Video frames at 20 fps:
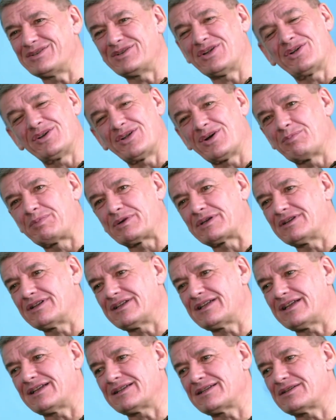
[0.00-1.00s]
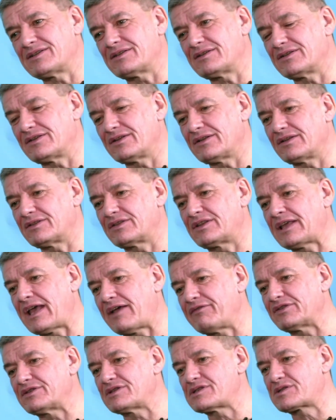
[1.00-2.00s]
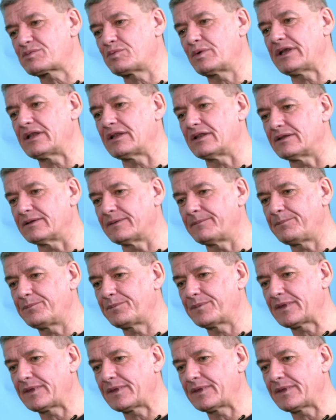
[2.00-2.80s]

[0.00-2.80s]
No, but the evidence will